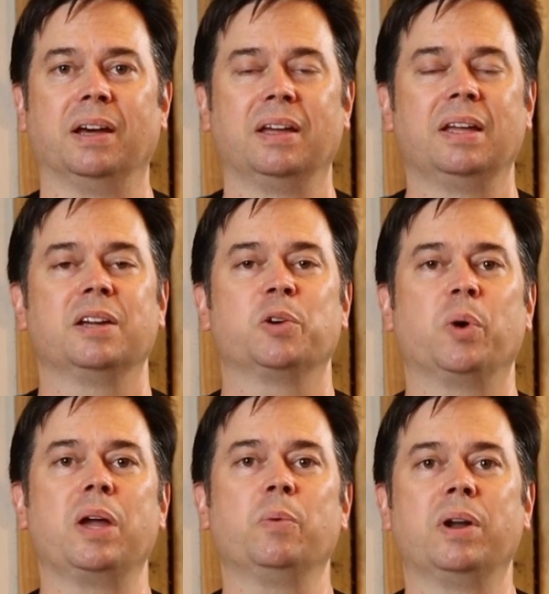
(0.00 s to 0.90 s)
to
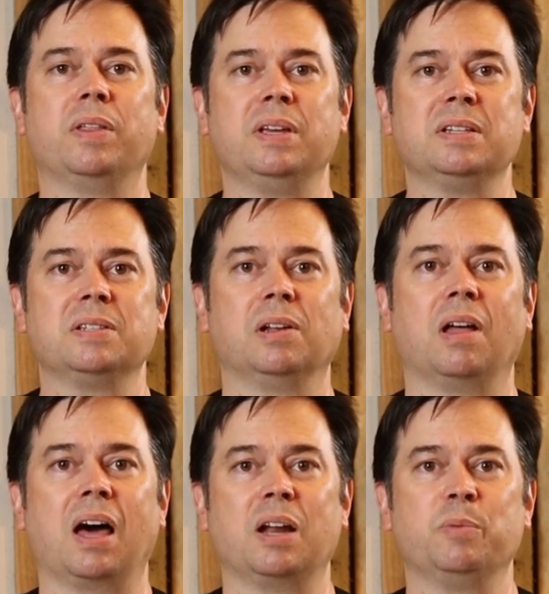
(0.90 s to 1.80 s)
create one of these little
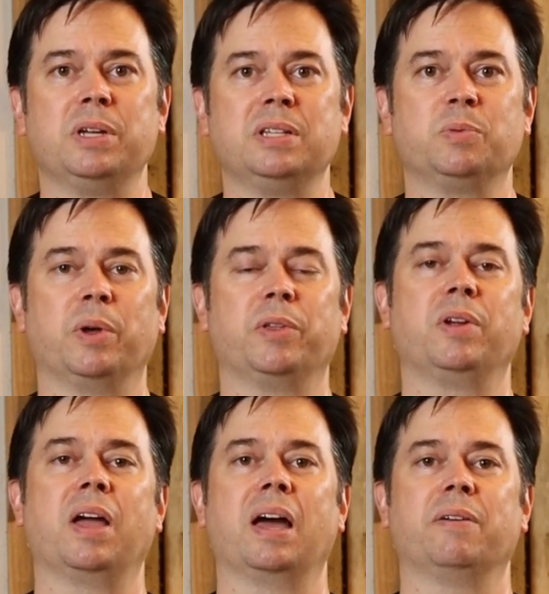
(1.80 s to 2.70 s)
ottomans, whether
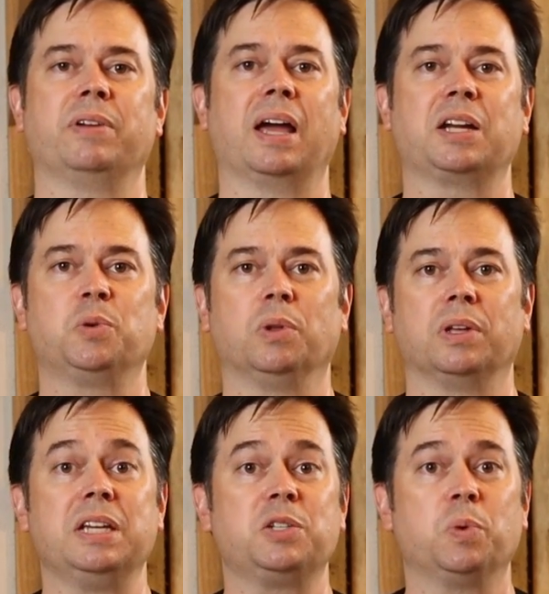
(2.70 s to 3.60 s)
you have an
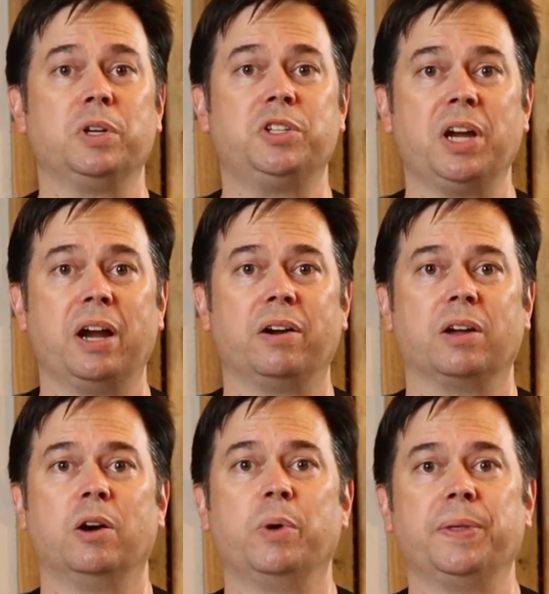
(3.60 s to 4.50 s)
actual Eastwood chair
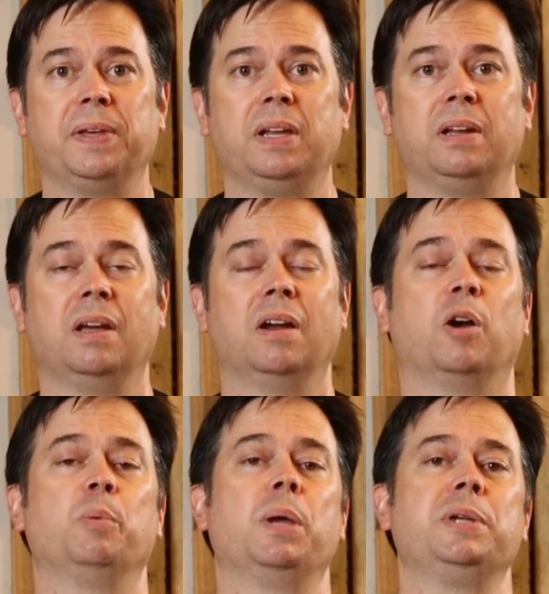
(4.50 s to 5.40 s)
to go with it
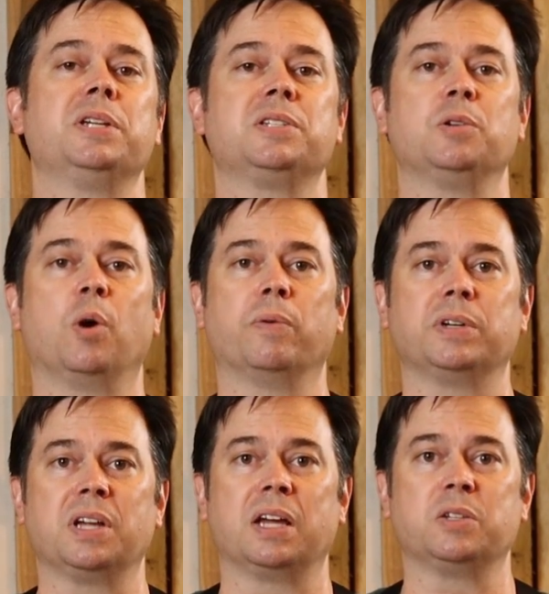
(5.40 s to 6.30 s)
or maybe just an
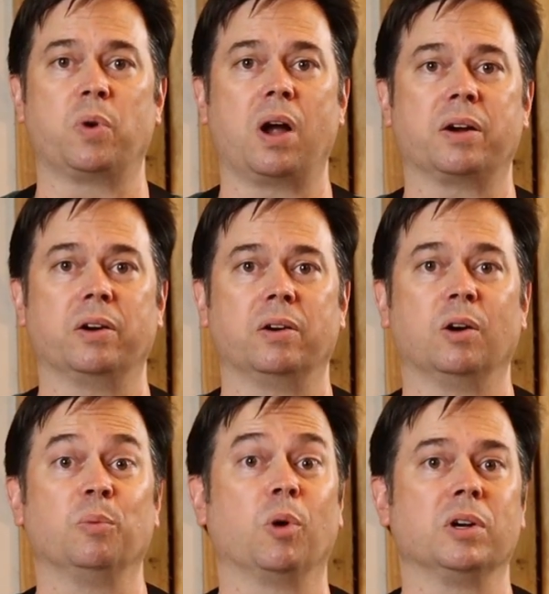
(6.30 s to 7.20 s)
oversized rocker
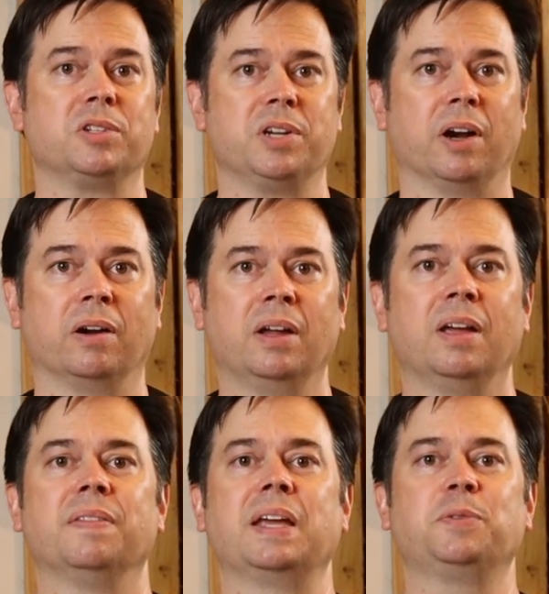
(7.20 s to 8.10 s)
or Morris chair.
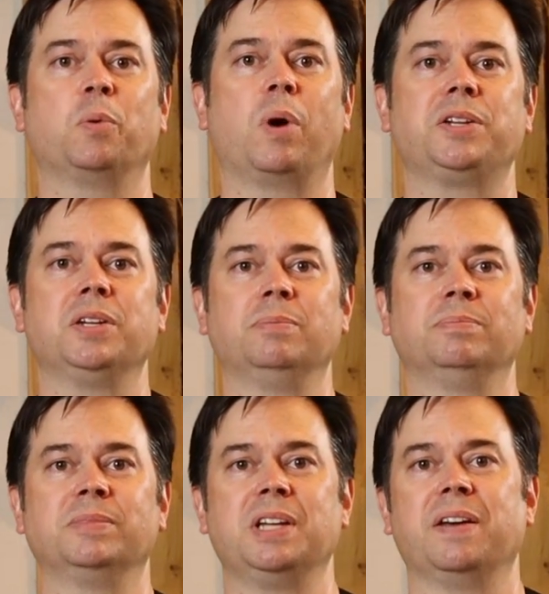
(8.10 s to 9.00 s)
Thanks for
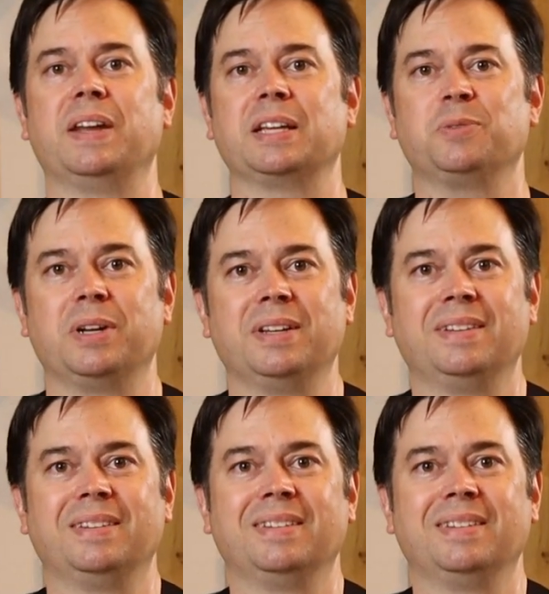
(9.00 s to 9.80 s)
watching. See you on the next one.